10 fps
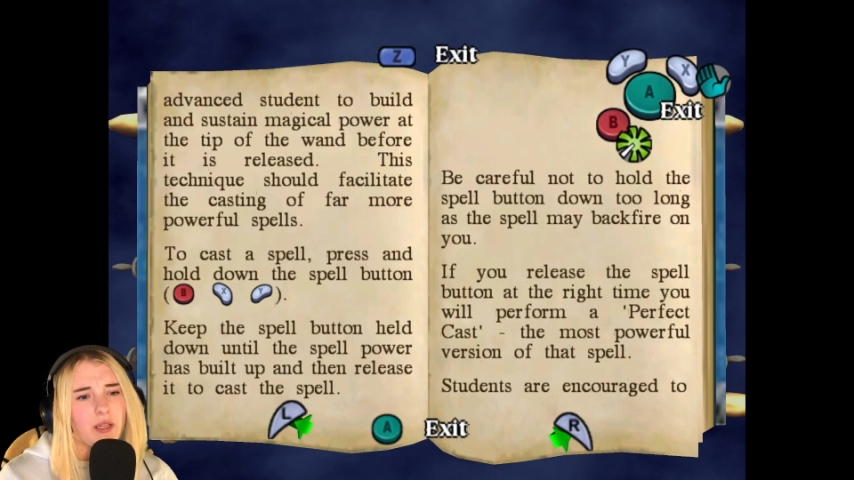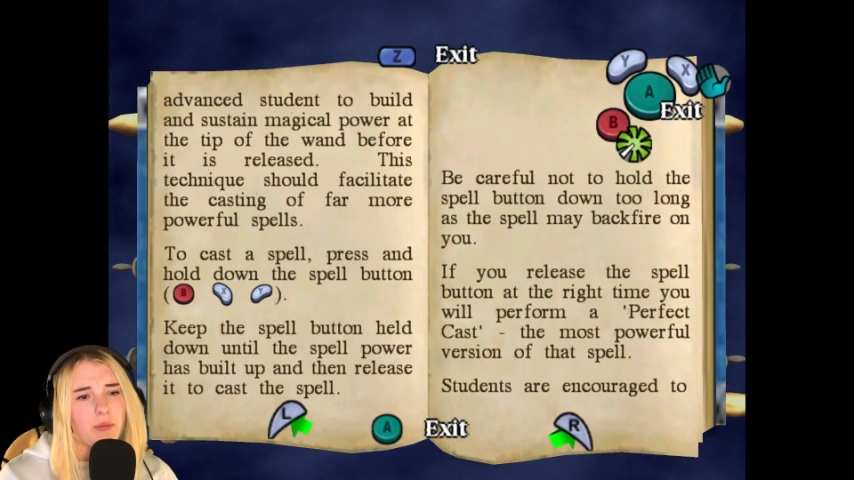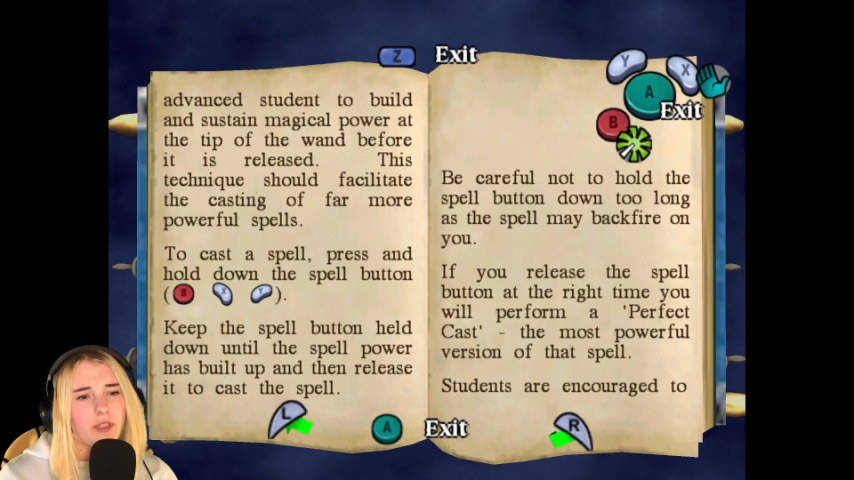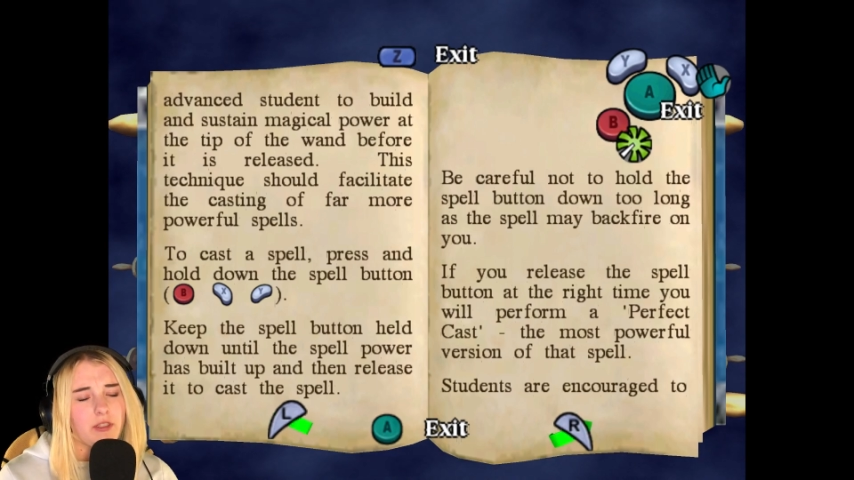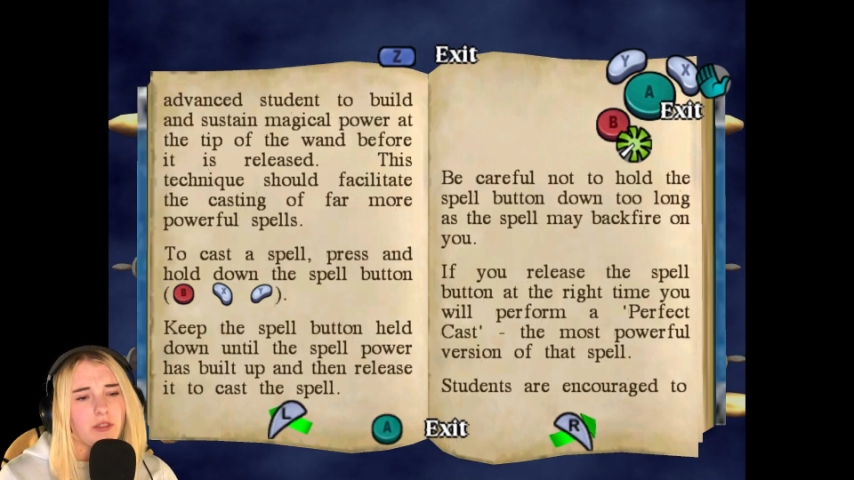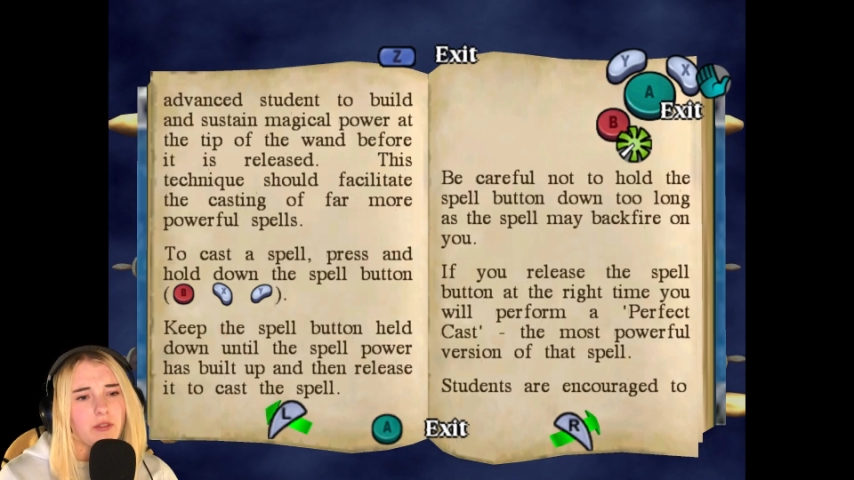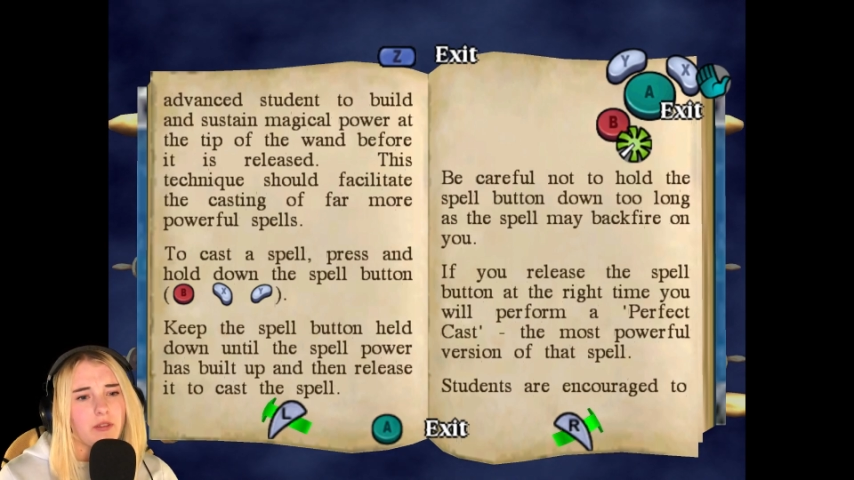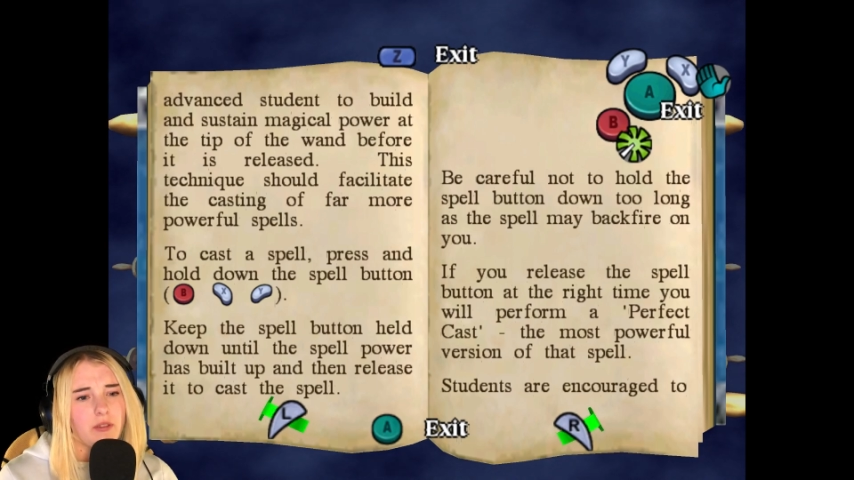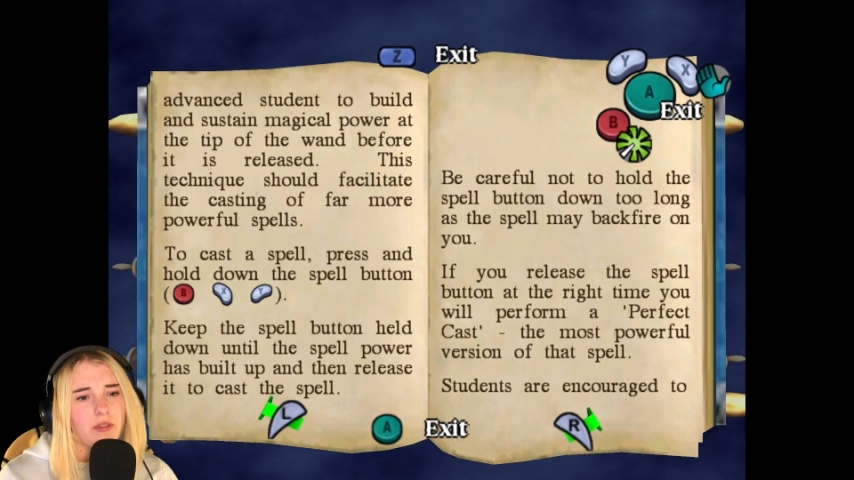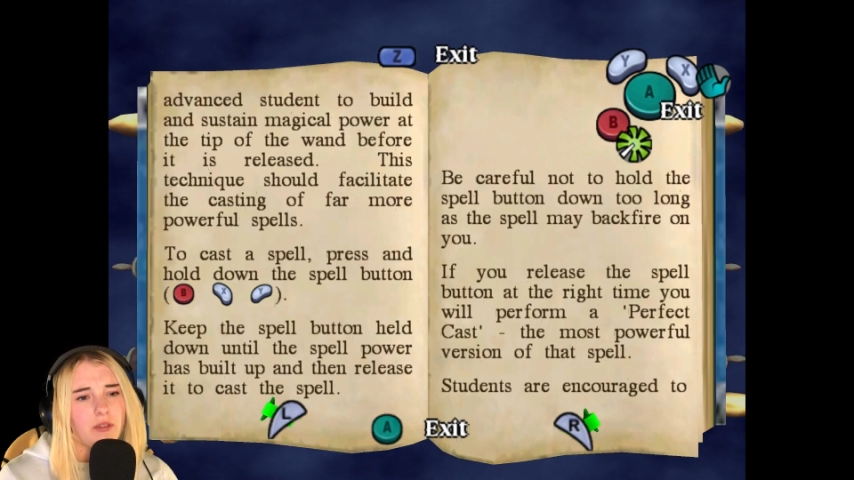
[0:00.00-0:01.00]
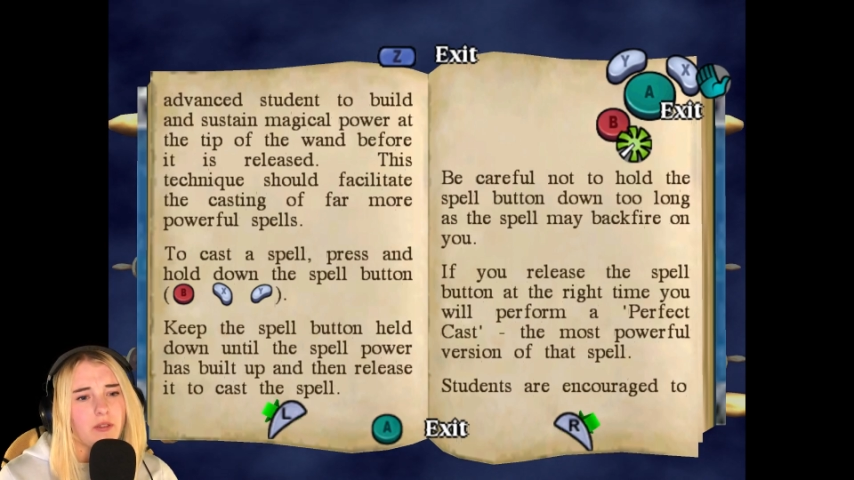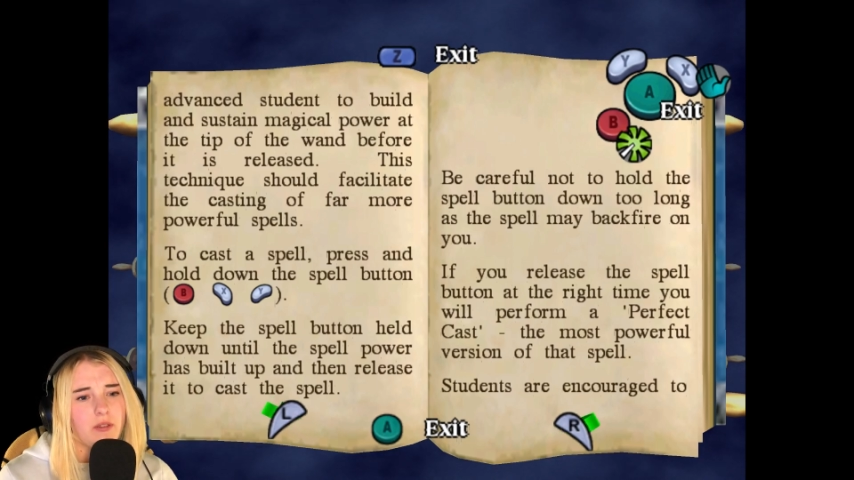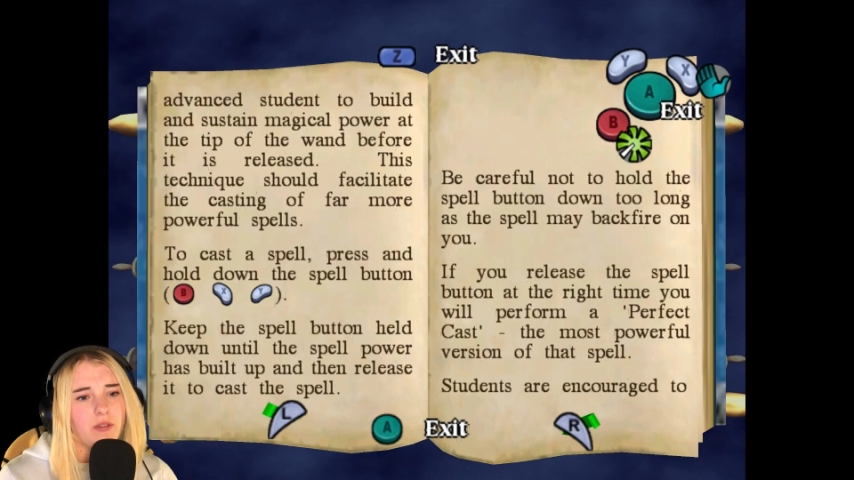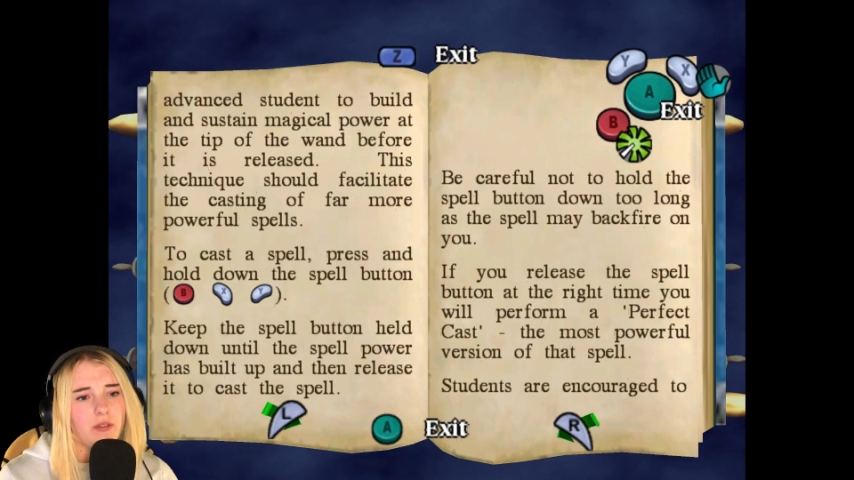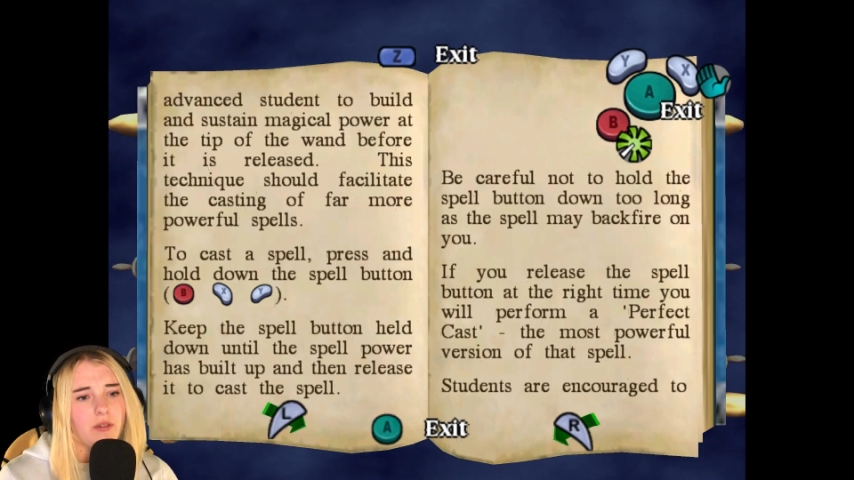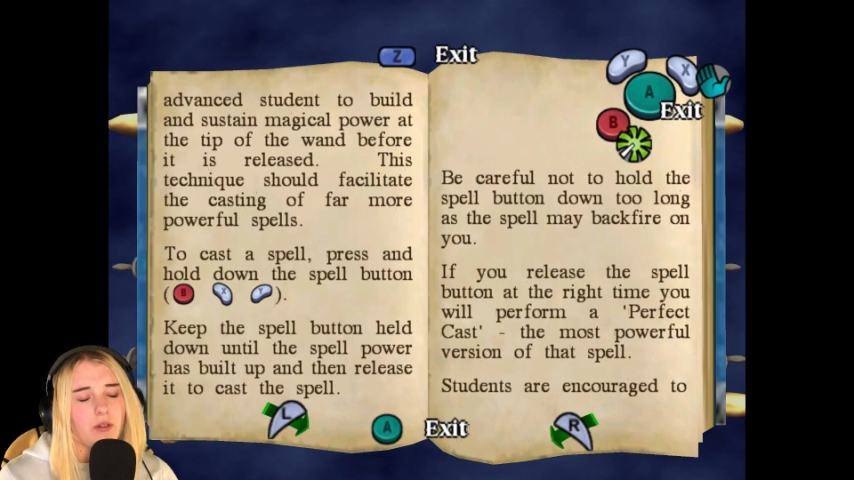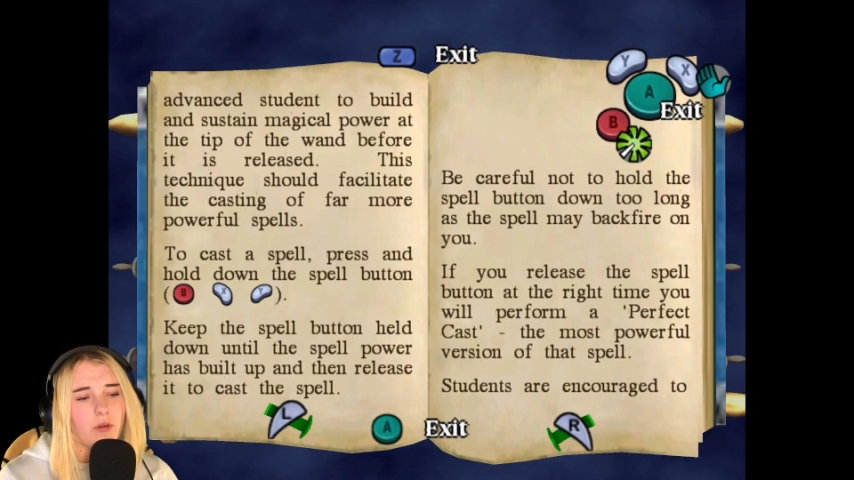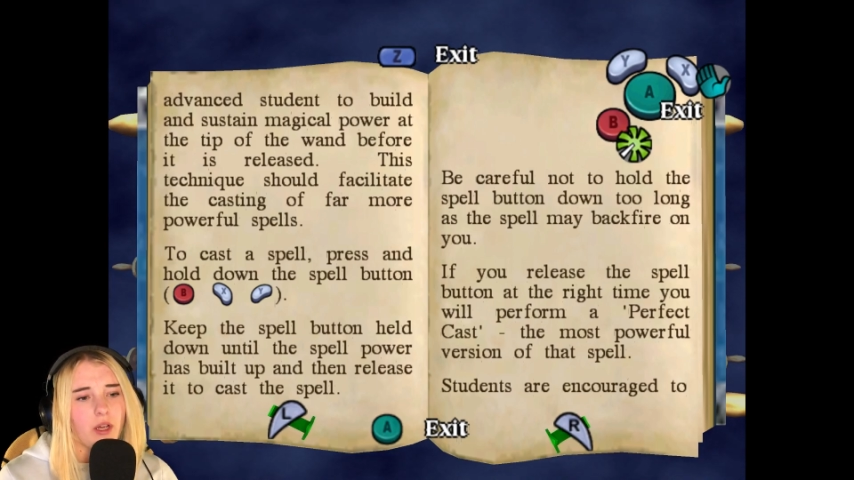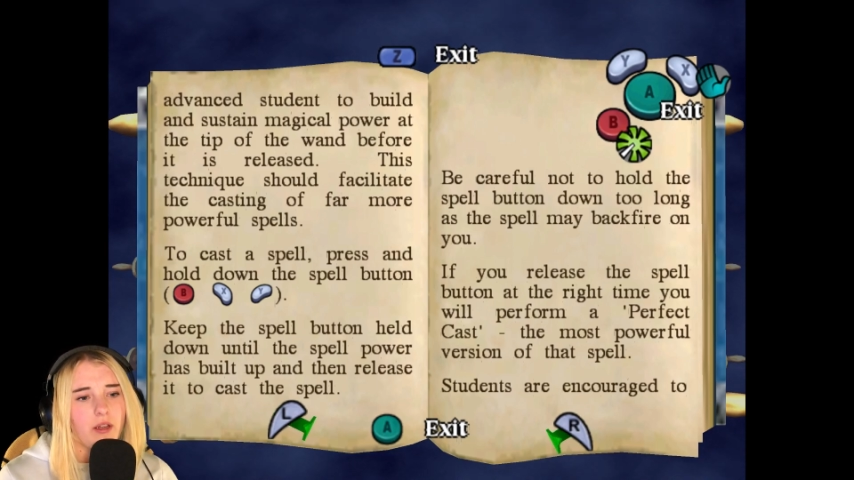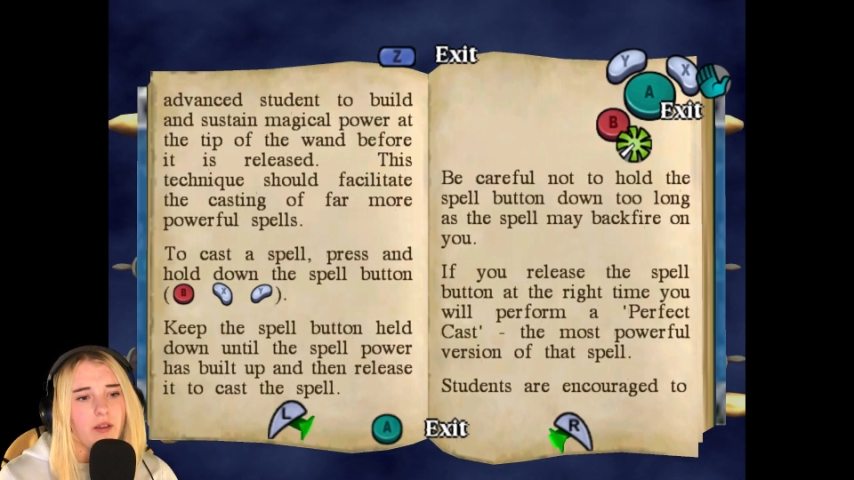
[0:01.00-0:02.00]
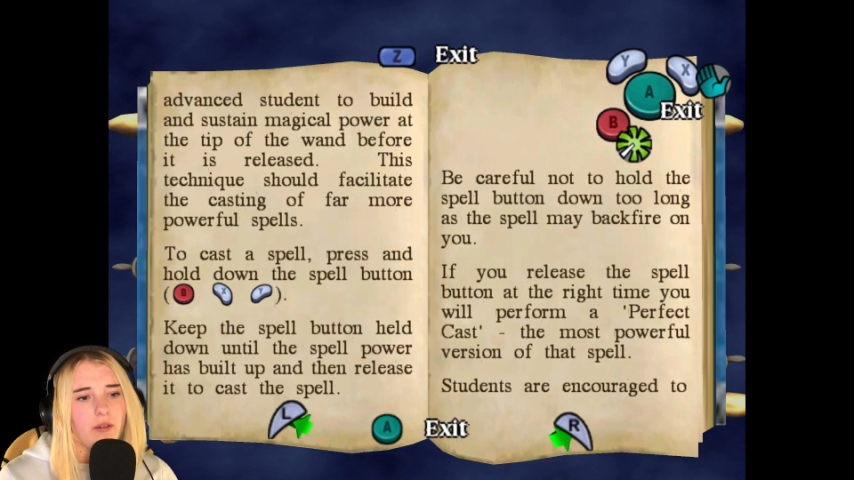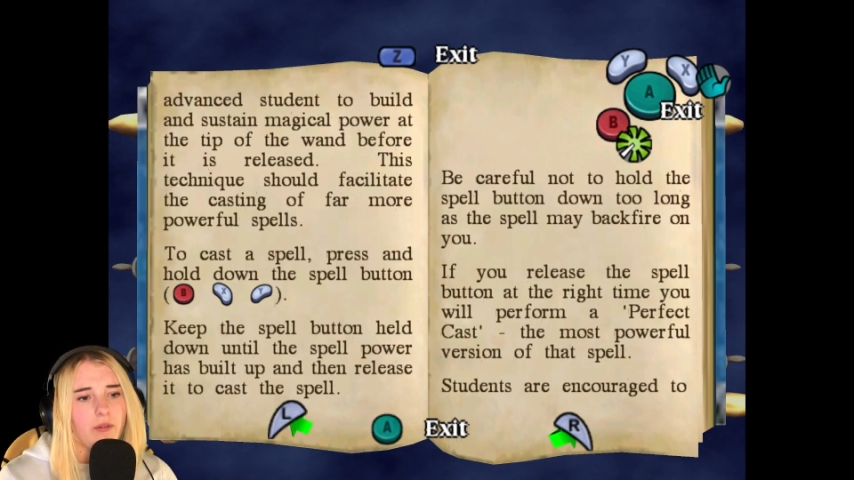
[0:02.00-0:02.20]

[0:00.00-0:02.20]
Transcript: button. Okay.